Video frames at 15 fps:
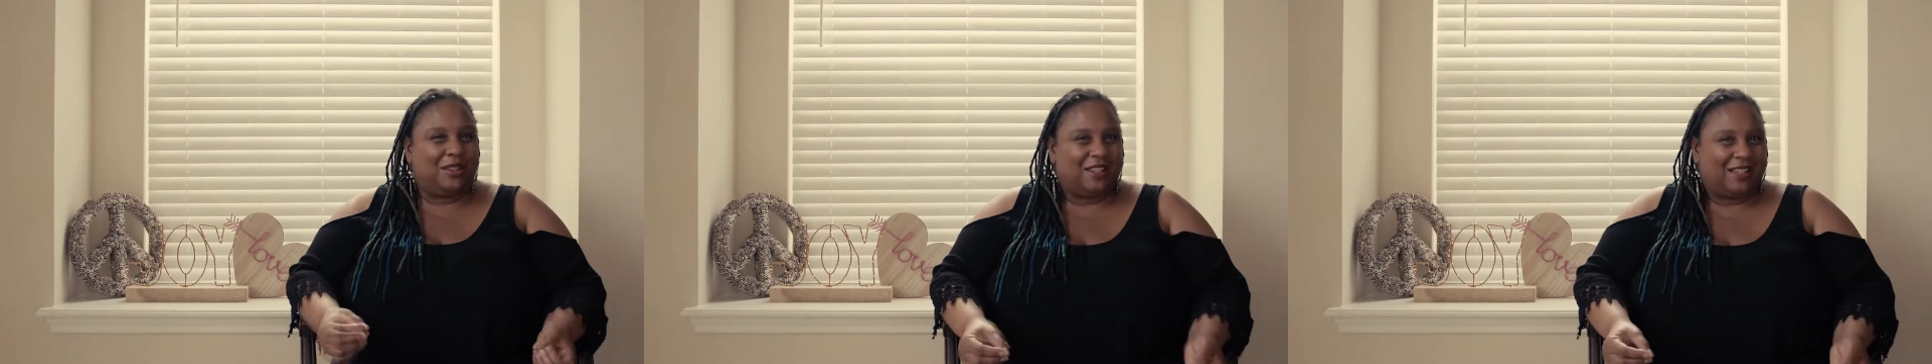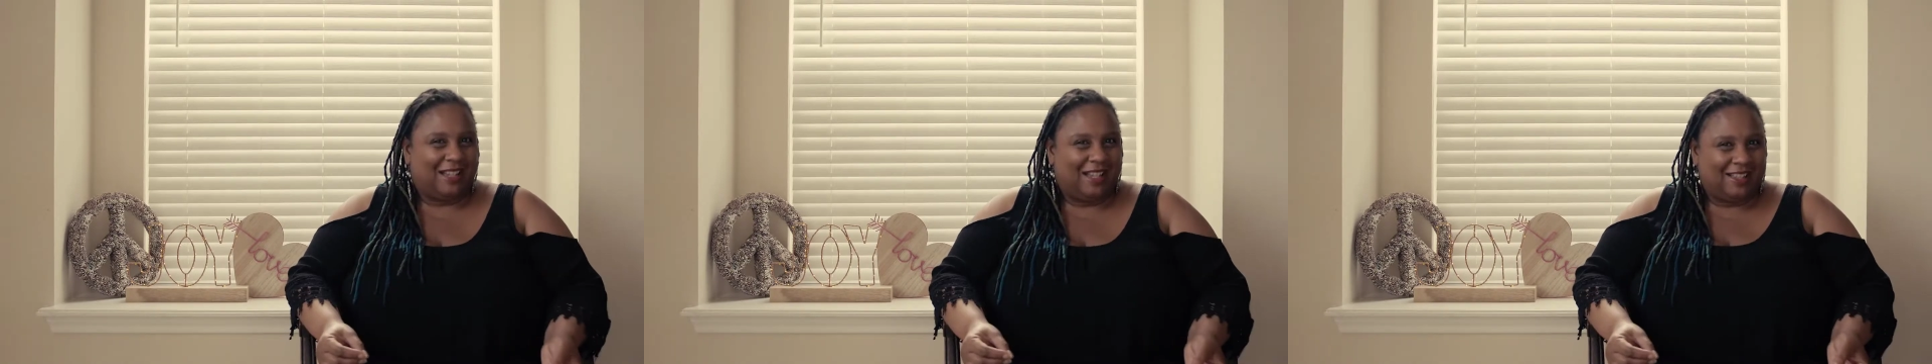
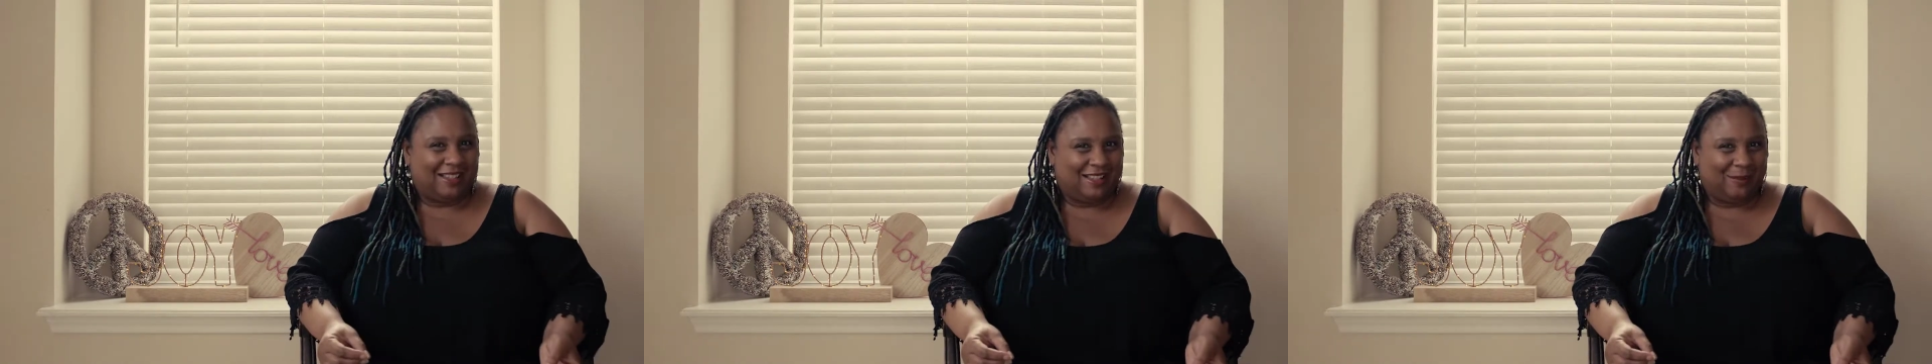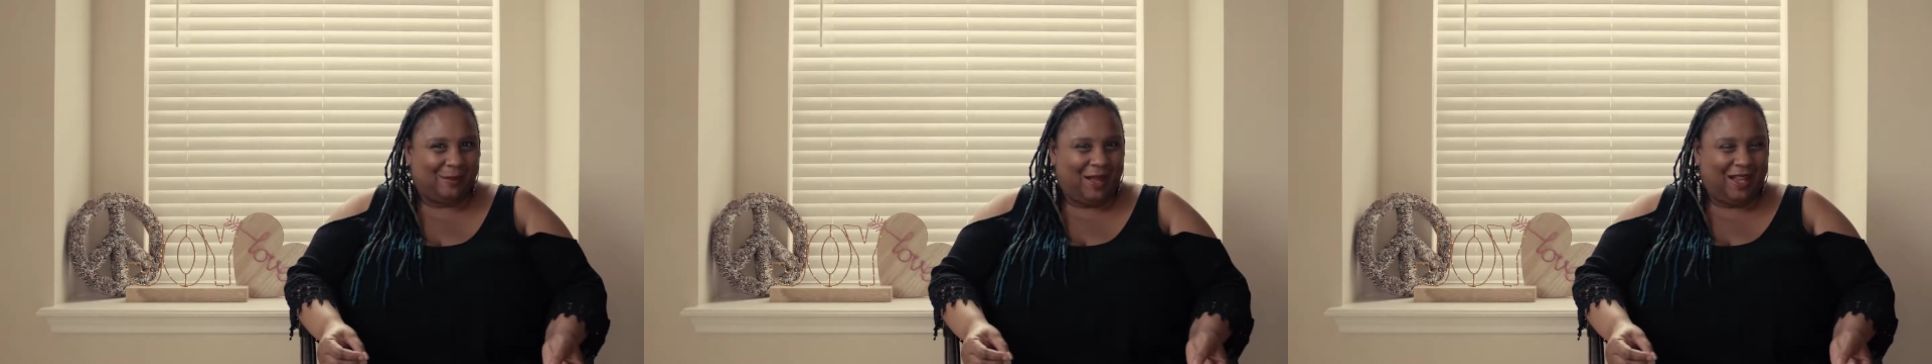
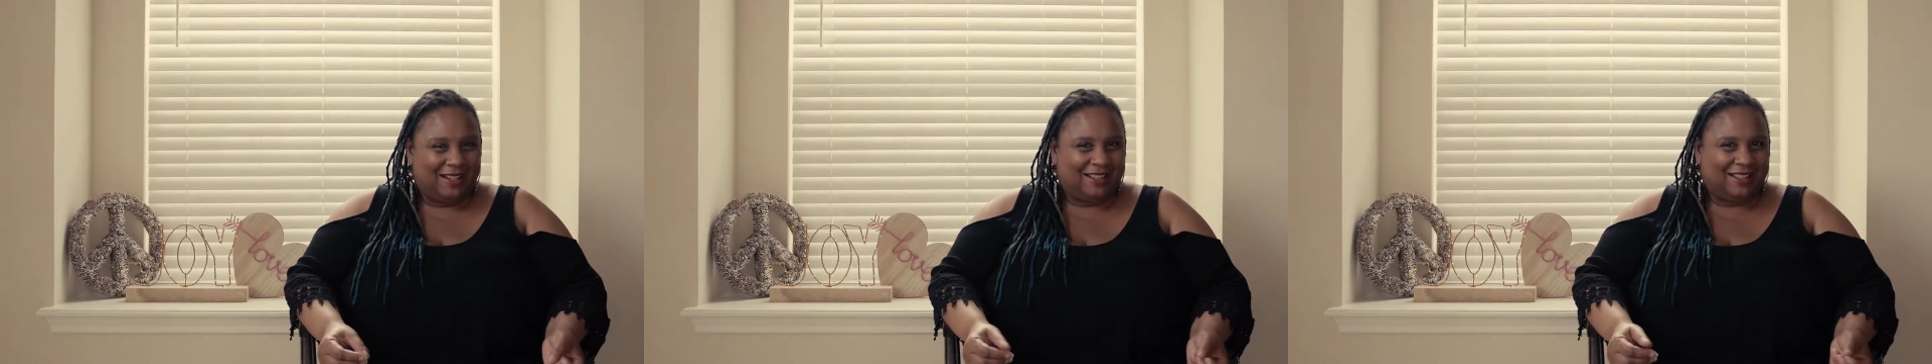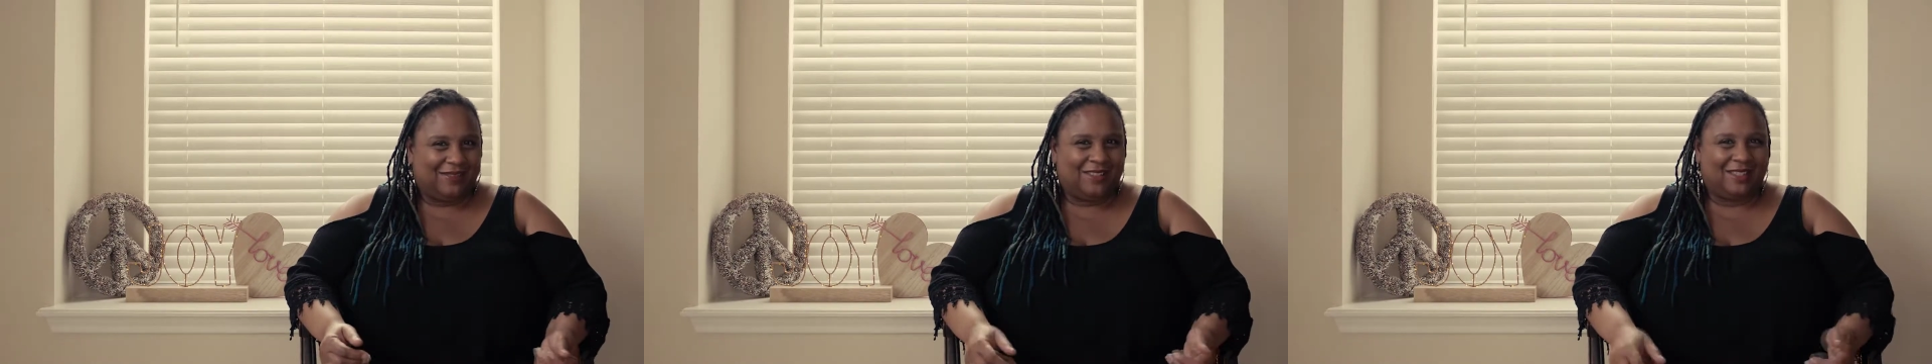
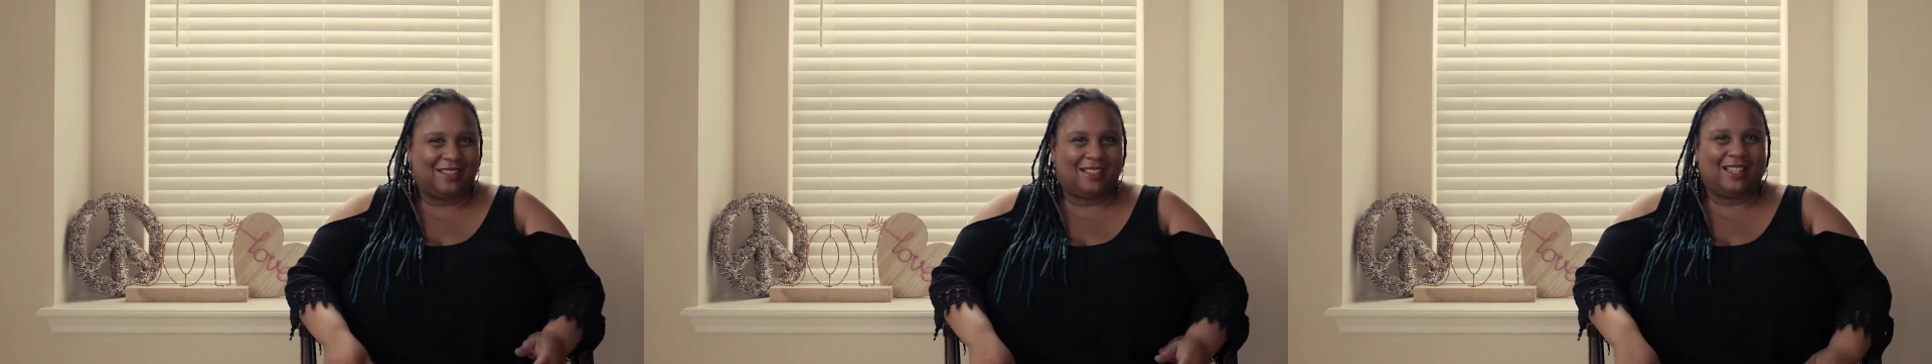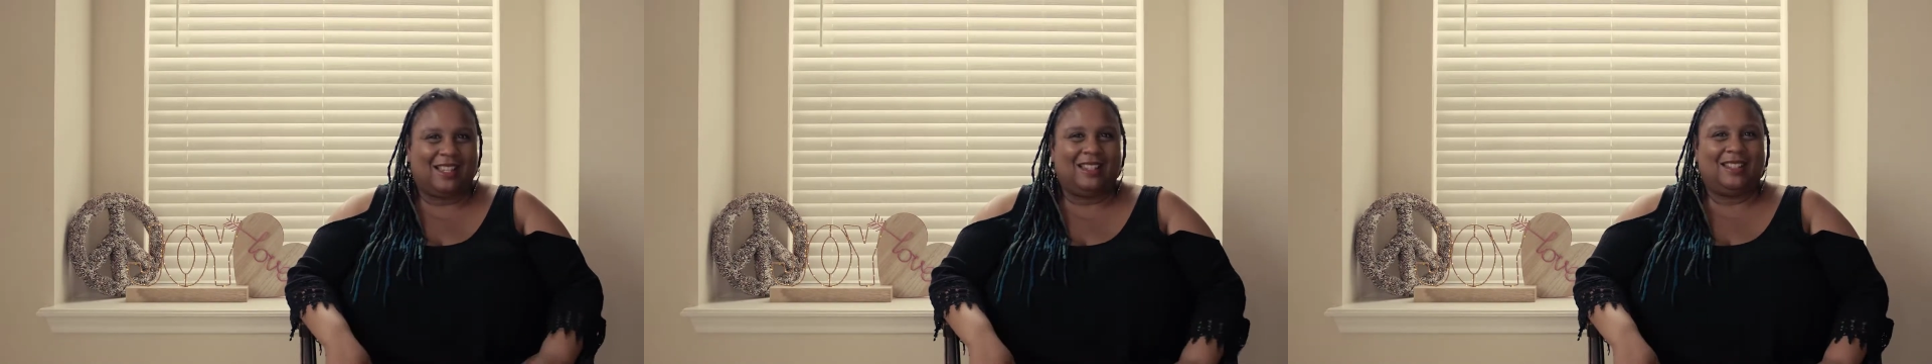suspect of
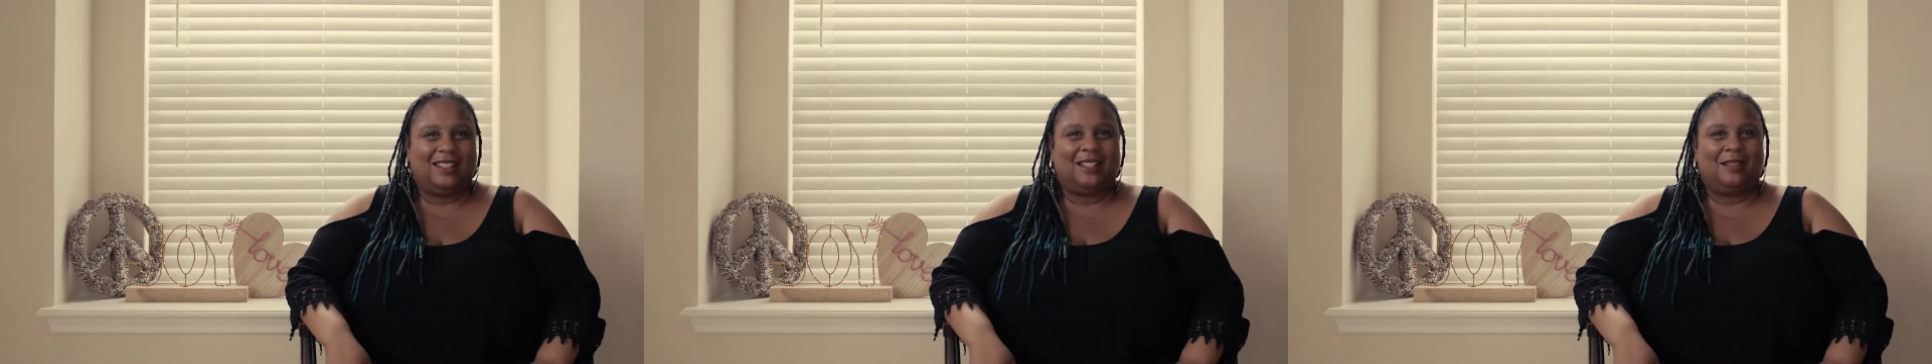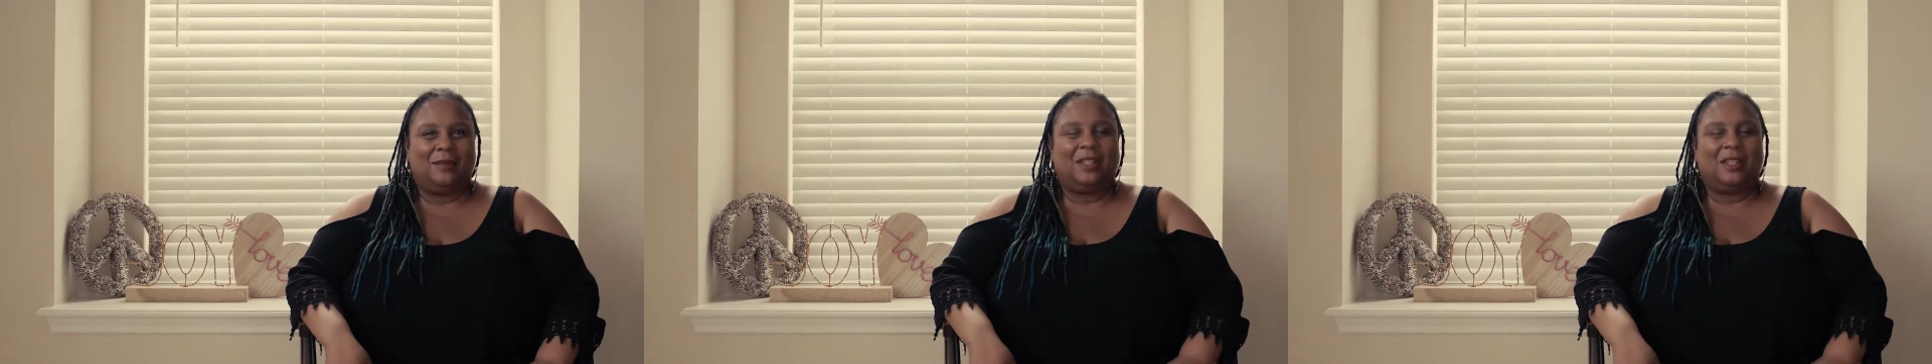this idea